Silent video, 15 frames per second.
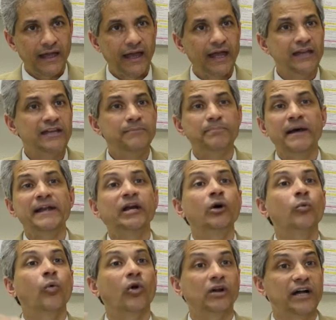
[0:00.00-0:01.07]
And depending
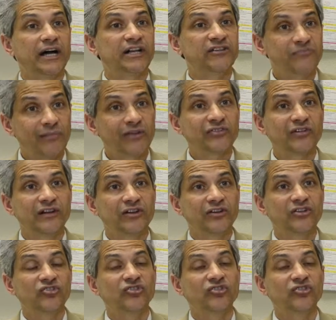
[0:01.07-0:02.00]
on what kind of muscle it is,